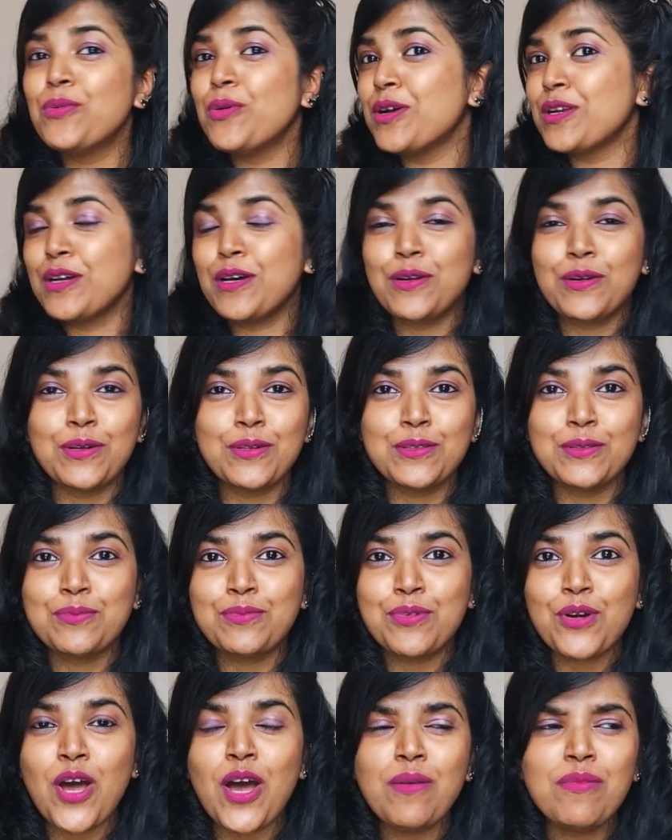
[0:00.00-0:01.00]
What are all the
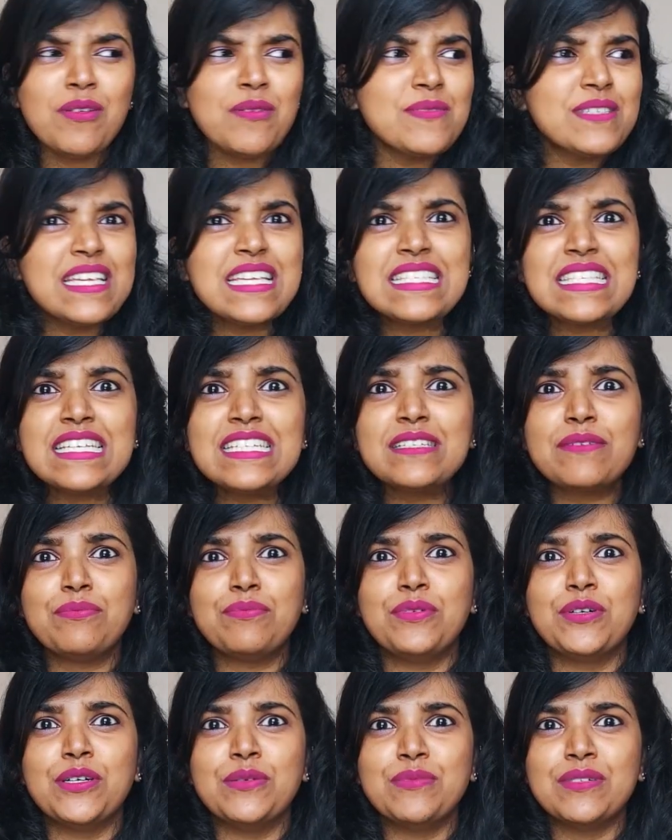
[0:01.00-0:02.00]
problems? Is it a
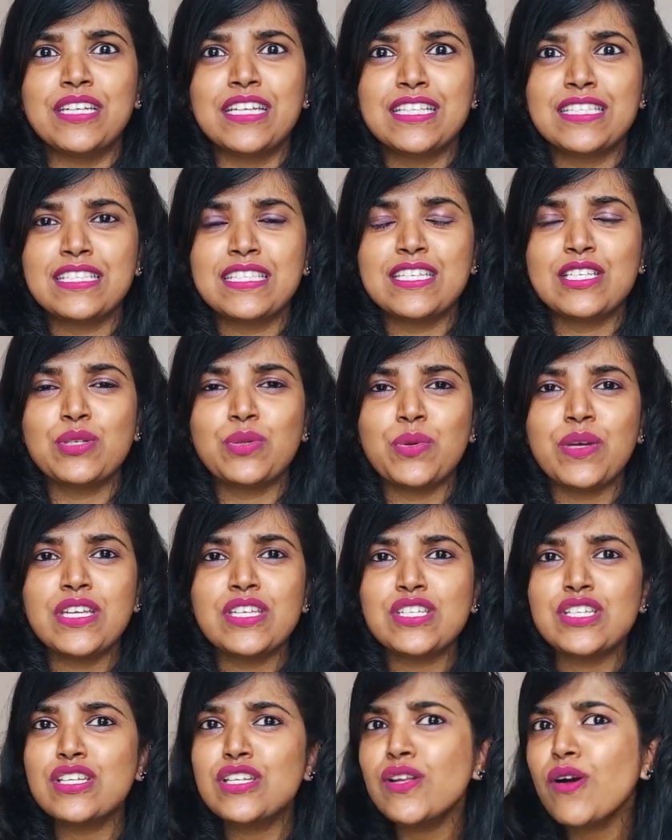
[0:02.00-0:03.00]
permanent
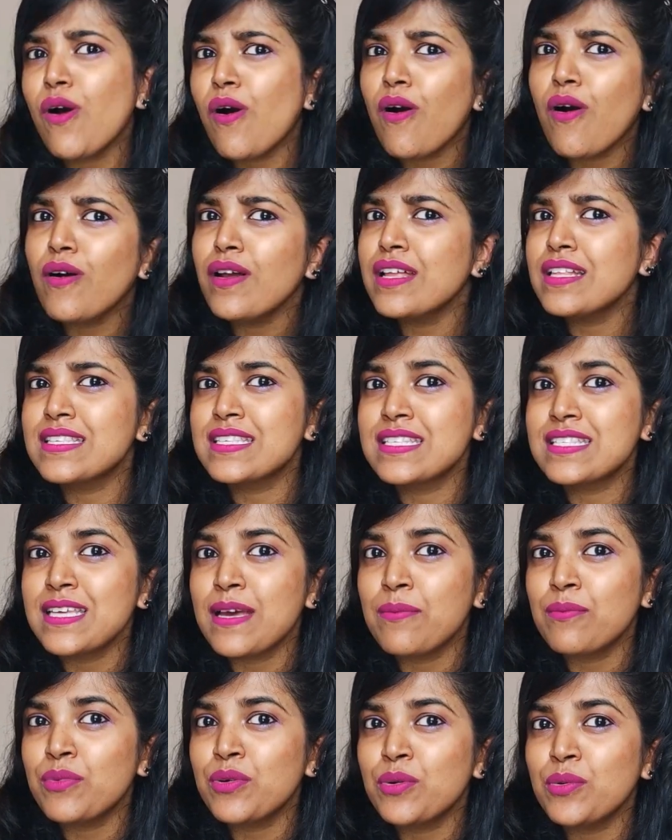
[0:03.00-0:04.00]
situation or it's a
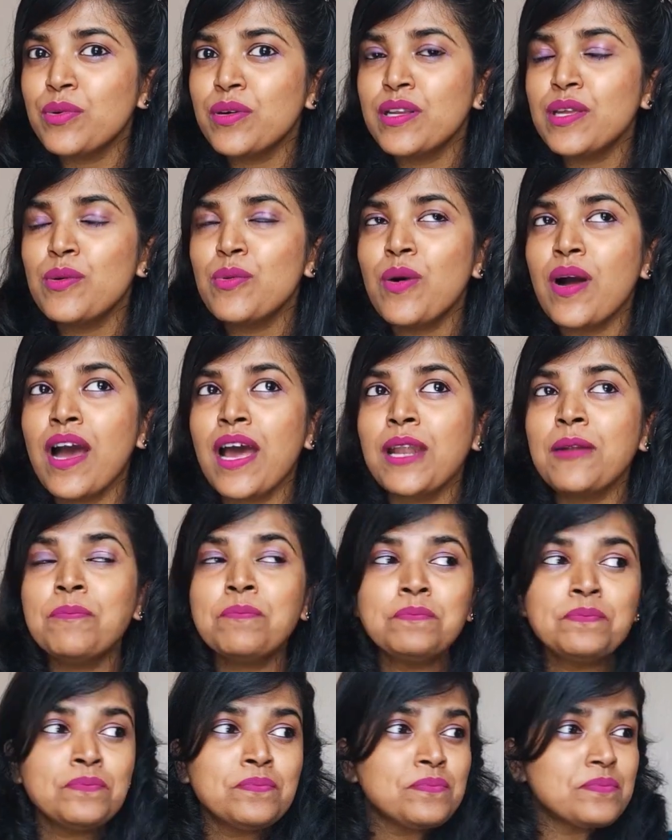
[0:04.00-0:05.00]
temporary one?